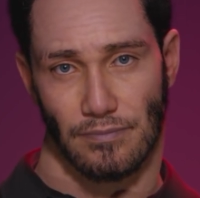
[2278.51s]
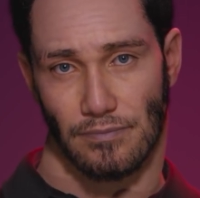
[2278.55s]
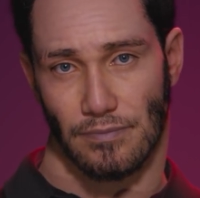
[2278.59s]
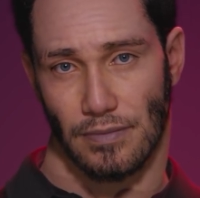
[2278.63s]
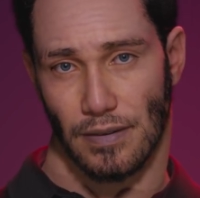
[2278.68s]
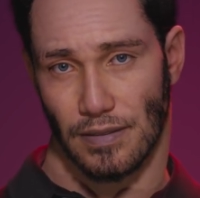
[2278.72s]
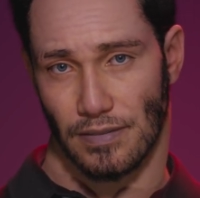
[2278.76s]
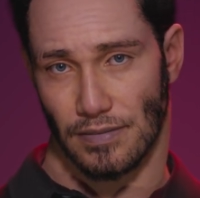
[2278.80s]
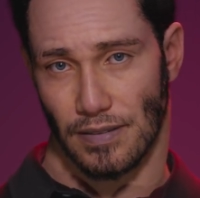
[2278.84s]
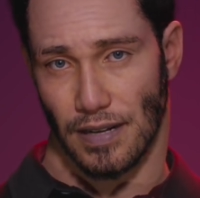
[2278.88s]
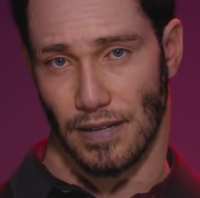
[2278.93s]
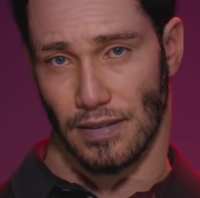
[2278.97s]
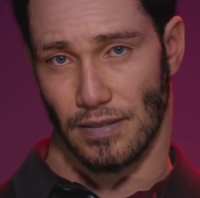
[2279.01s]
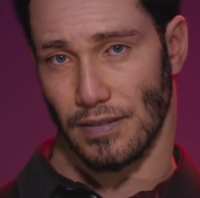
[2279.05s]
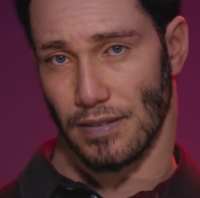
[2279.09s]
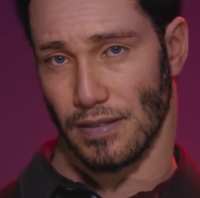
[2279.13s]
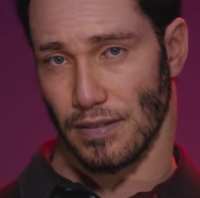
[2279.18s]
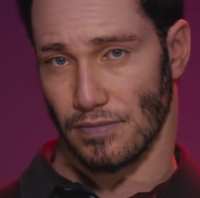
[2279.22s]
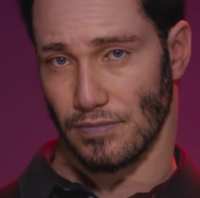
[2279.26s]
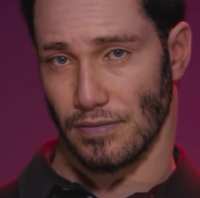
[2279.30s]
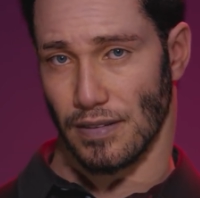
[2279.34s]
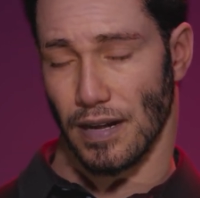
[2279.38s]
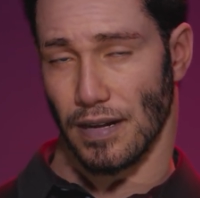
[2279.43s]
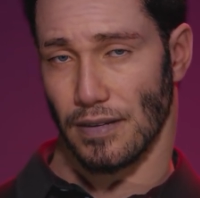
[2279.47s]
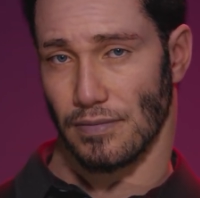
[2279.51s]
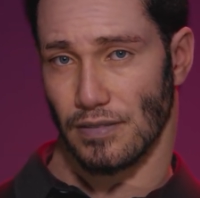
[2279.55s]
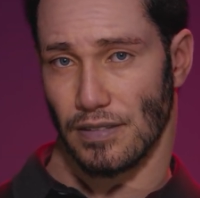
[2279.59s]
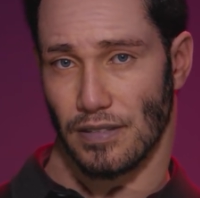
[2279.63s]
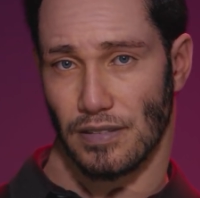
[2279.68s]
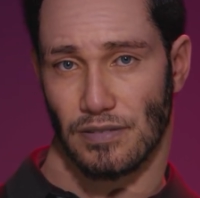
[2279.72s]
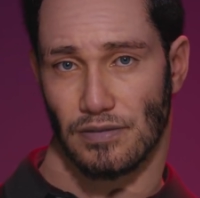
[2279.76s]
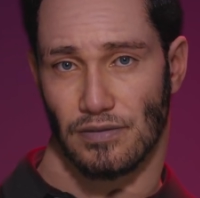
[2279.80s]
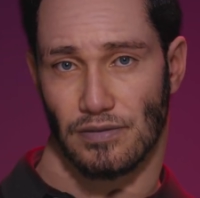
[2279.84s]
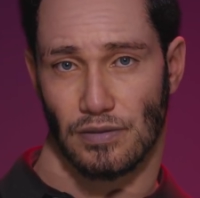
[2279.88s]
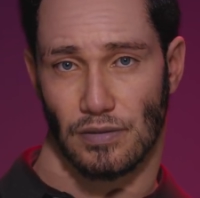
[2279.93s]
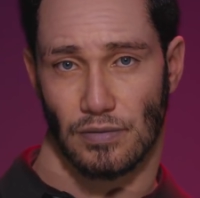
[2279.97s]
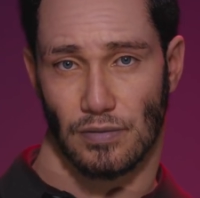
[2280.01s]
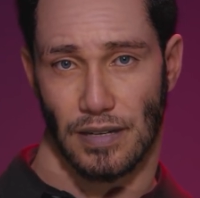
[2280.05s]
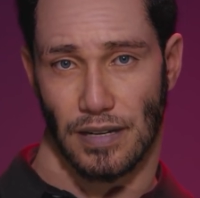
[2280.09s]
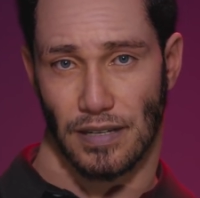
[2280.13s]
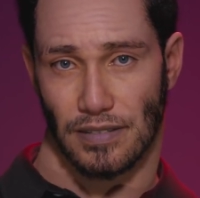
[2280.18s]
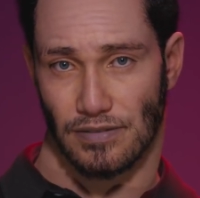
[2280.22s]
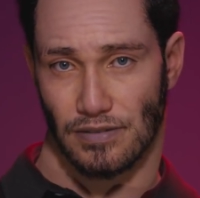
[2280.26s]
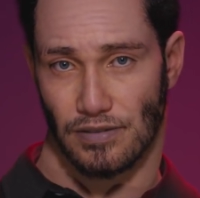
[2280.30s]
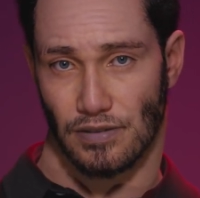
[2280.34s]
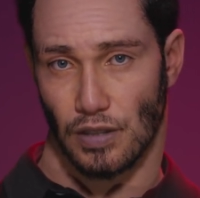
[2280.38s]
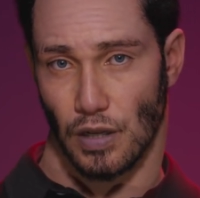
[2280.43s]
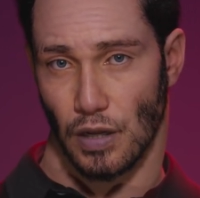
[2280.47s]
Identity theft used to mean
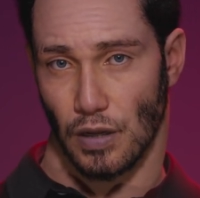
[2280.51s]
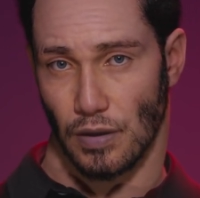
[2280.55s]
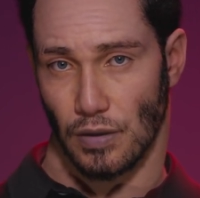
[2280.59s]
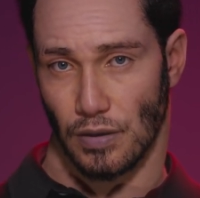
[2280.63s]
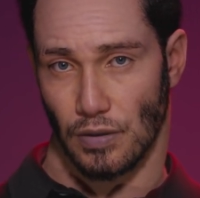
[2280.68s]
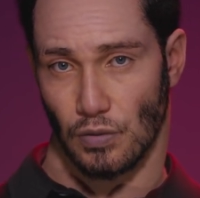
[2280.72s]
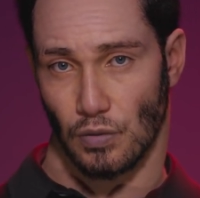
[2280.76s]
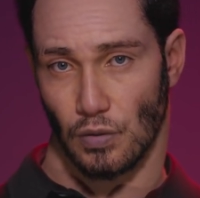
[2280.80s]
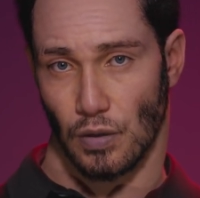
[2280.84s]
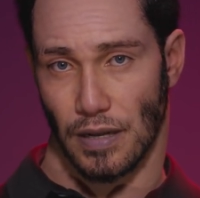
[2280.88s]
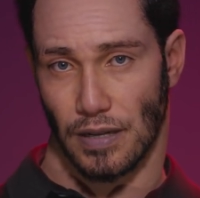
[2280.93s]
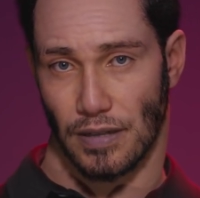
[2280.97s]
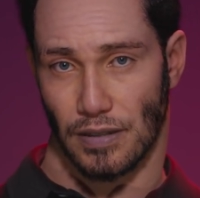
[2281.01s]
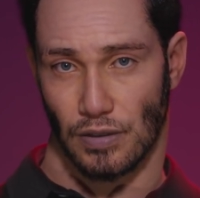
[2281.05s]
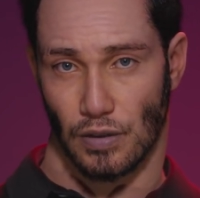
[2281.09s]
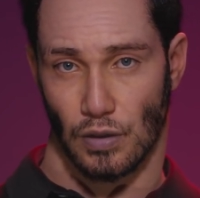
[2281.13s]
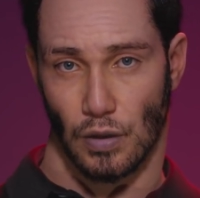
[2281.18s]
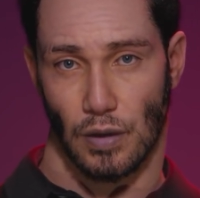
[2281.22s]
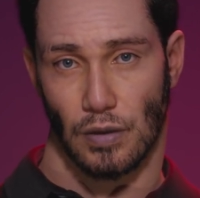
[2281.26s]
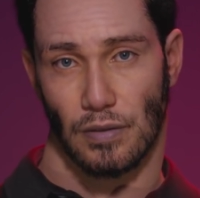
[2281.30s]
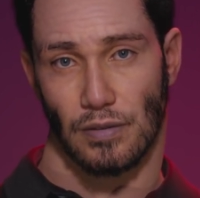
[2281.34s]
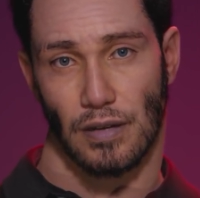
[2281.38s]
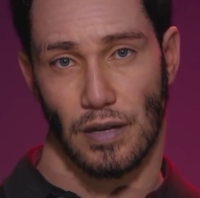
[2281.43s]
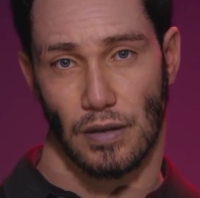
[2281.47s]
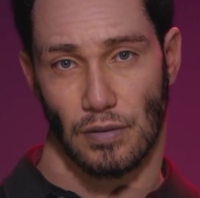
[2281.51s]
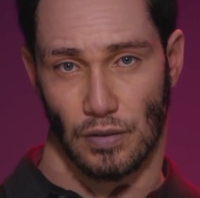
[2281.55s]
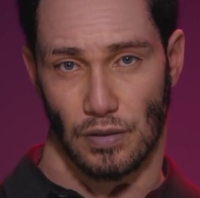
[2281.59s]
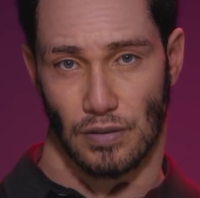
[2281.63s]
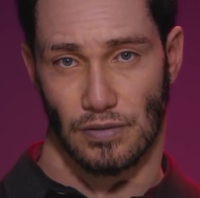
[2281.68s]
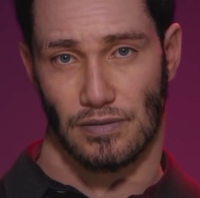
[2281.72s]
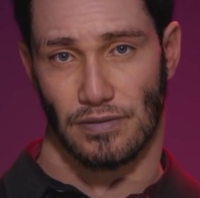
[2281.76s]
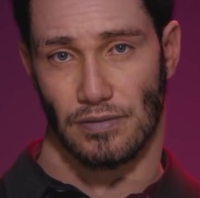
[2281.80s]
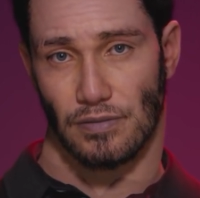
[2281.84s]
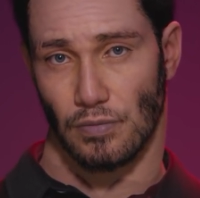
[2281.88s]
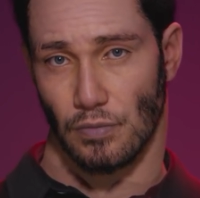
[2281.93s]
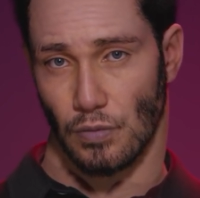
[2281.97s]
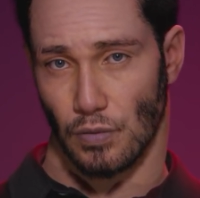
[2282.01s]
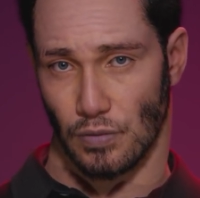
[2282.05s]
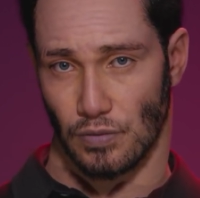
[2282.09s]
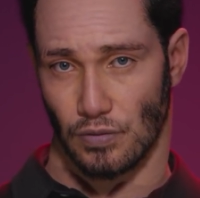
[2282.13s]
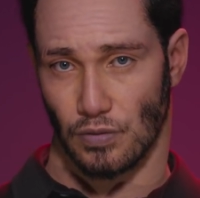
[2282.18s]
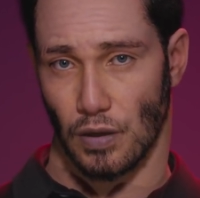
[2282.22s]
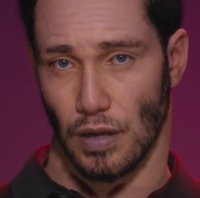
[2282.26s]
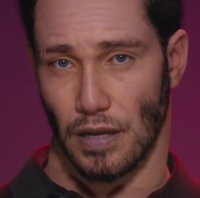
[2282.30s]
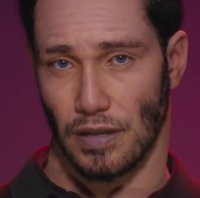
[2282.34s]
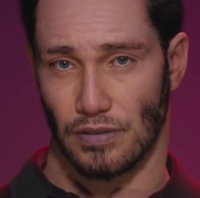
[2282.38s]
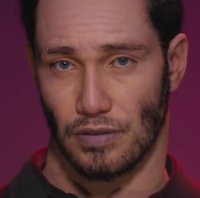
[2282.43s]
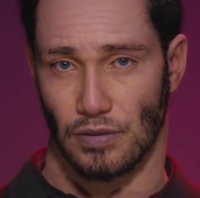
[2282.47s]
stolen credit card numbers or
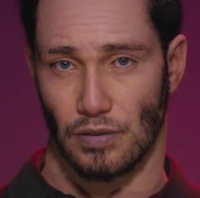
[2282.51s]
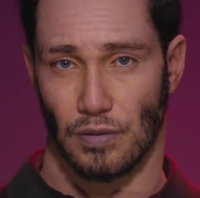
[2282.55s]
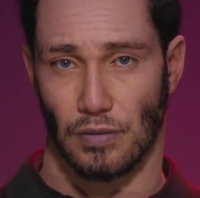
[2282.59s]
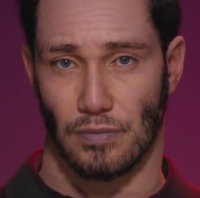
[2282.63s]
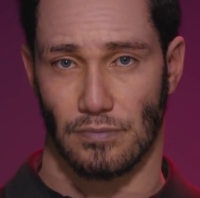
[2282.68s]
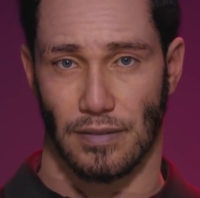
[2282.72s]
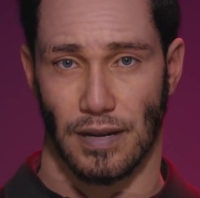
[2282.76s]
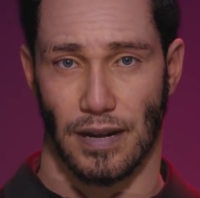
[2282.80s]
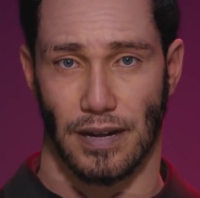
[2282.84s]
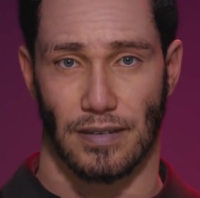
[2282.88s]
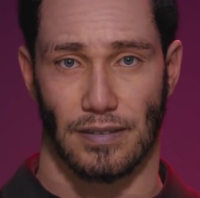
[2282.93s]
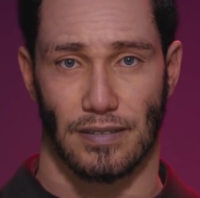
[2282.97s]
fraudulent bank